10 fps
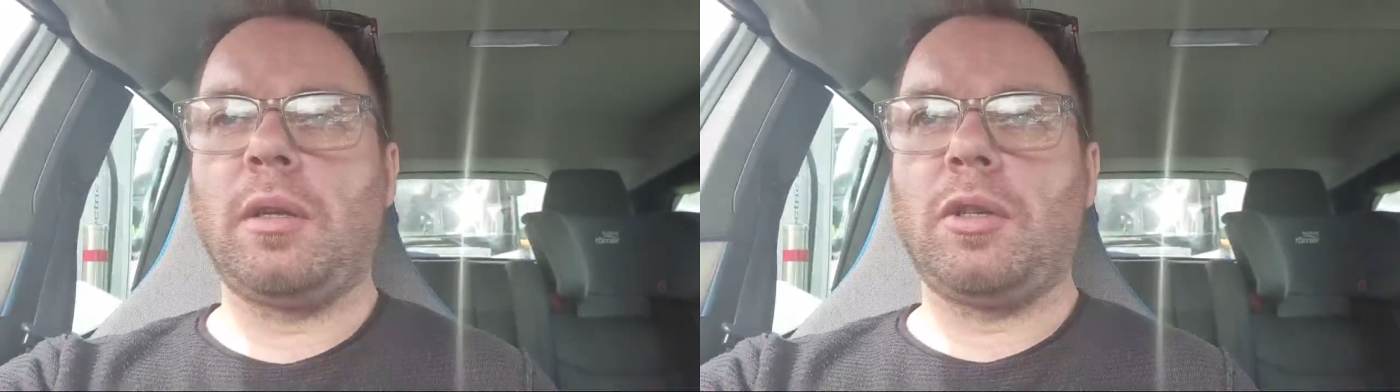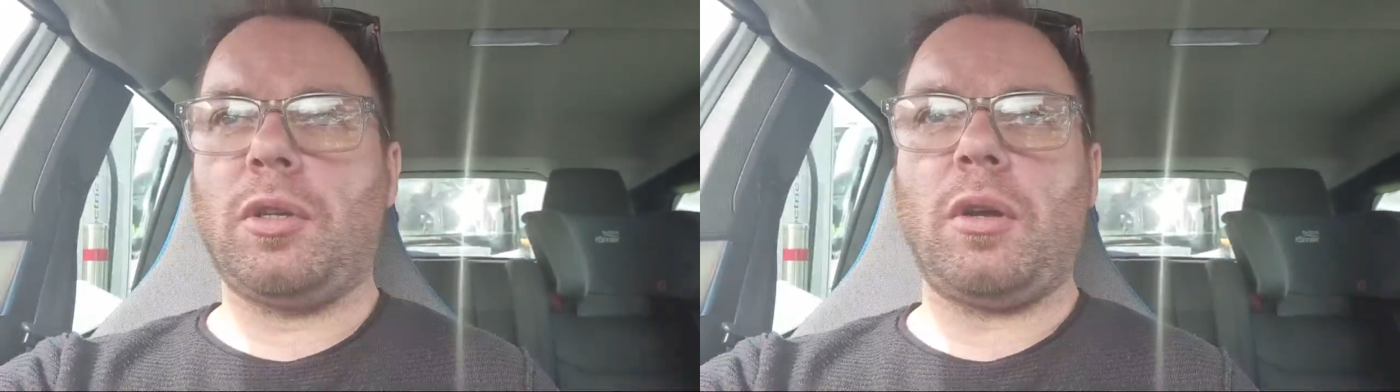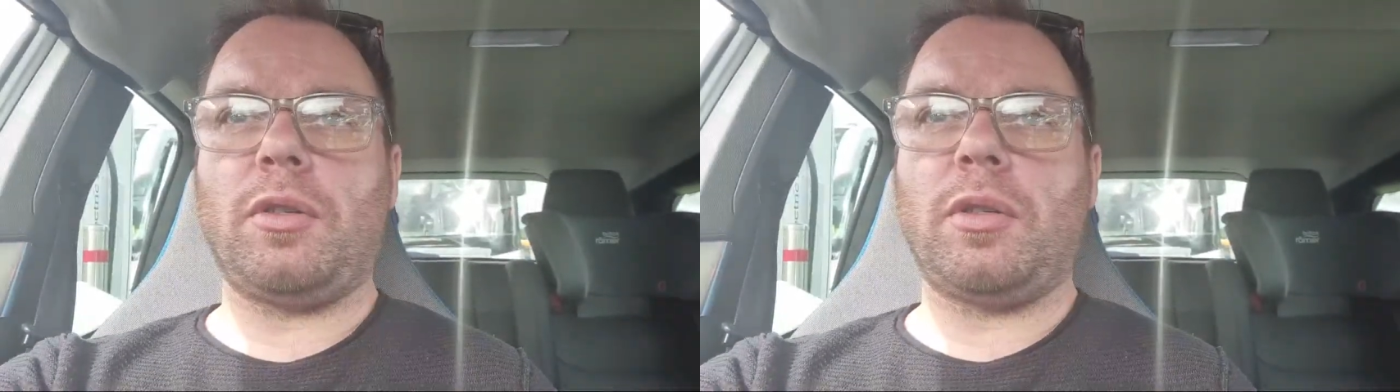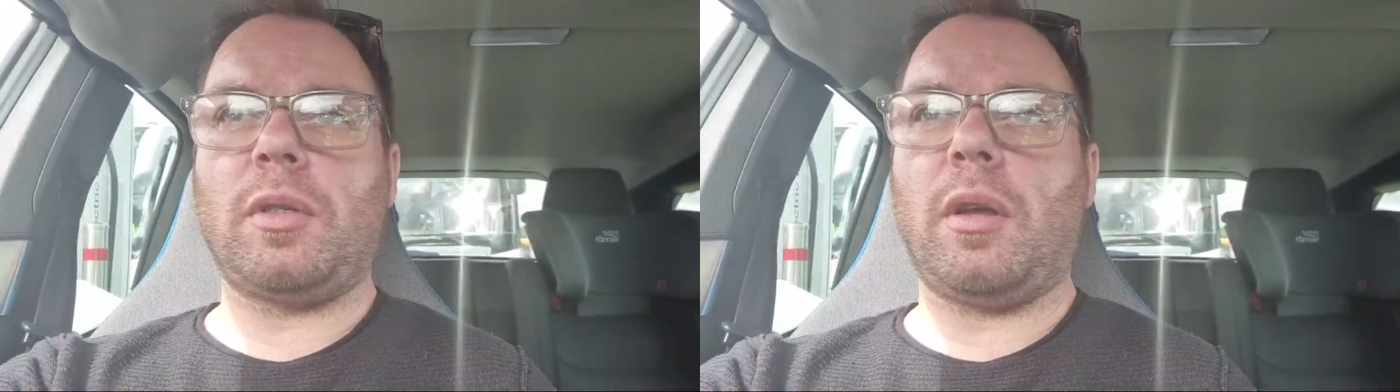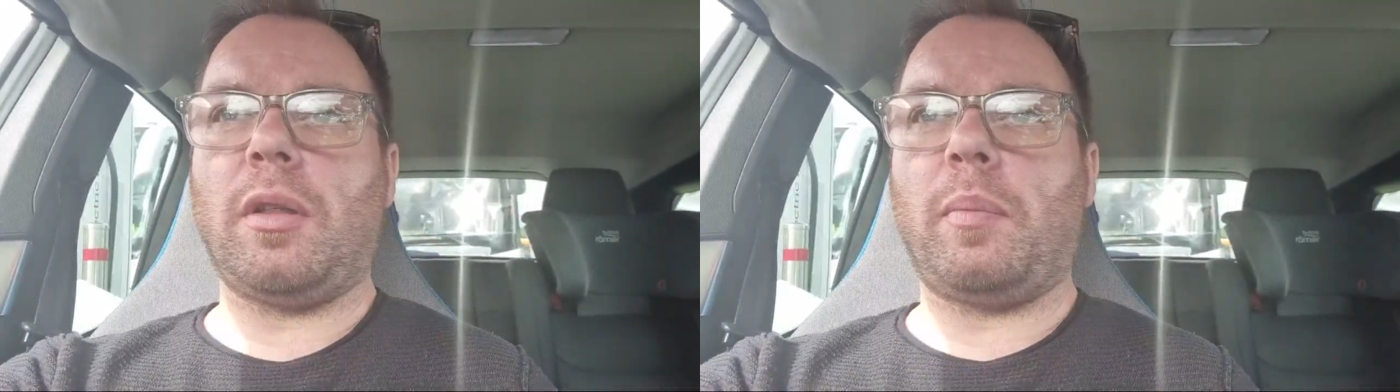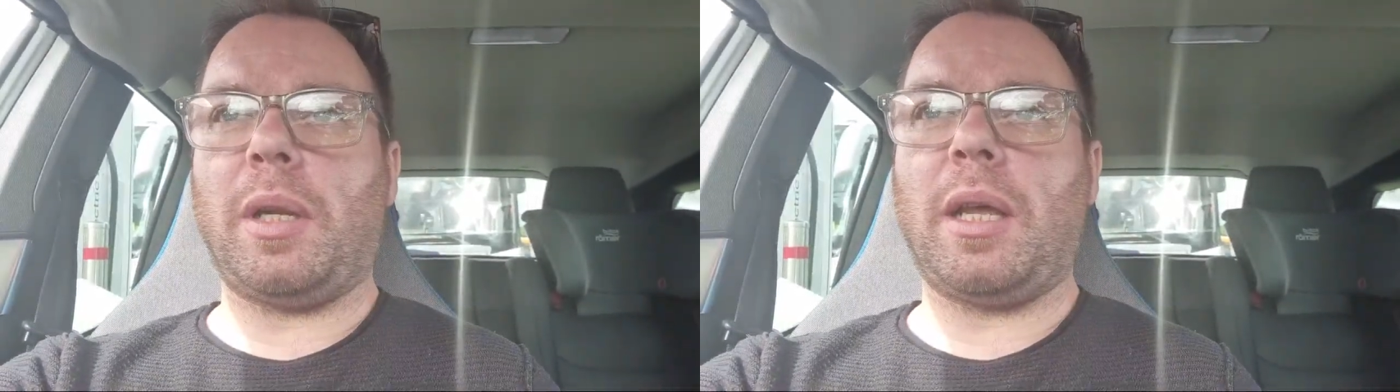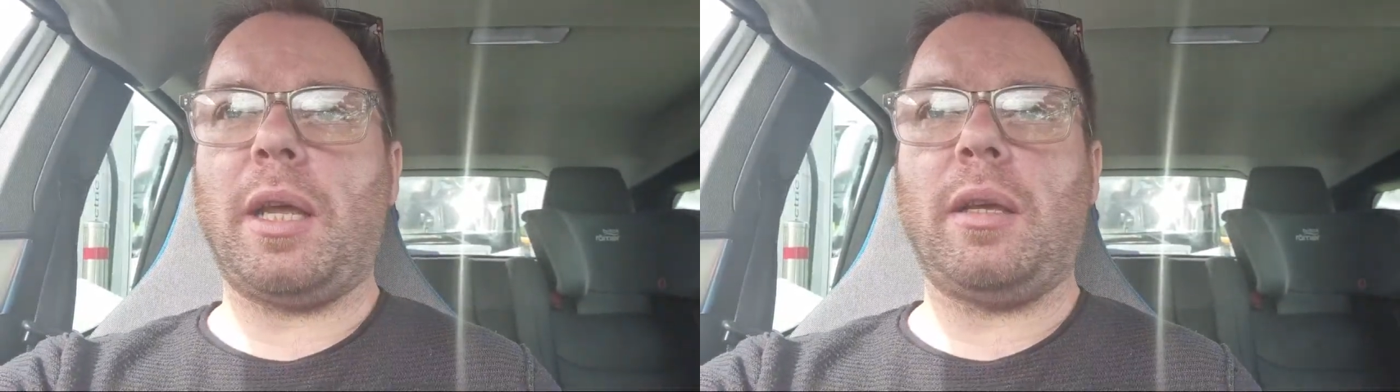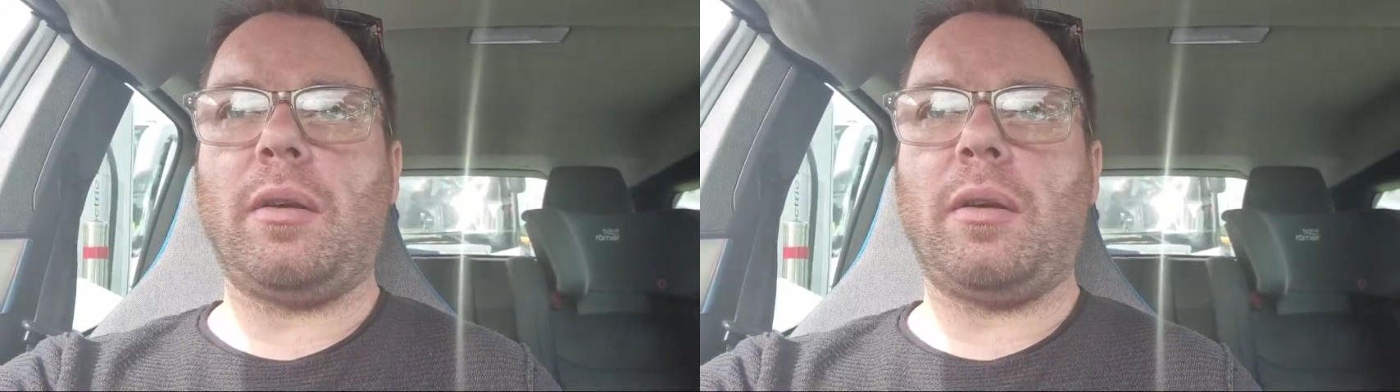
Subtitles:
chargers like the plague.